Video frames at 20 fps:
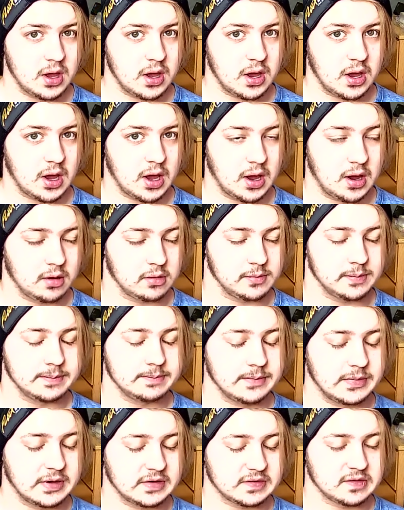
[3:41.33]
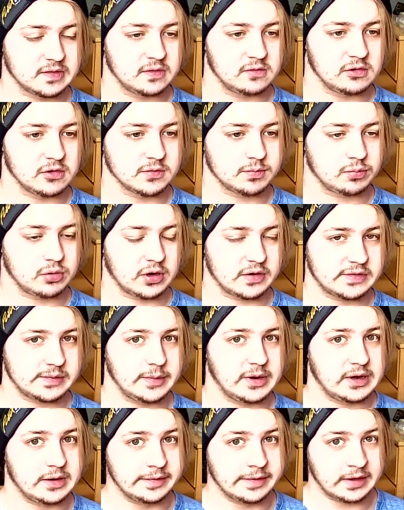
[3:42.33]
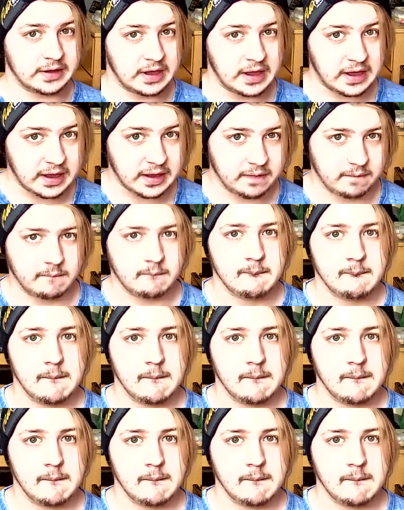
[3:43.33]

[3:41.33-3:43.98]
uh, or because of the close proximity to the king,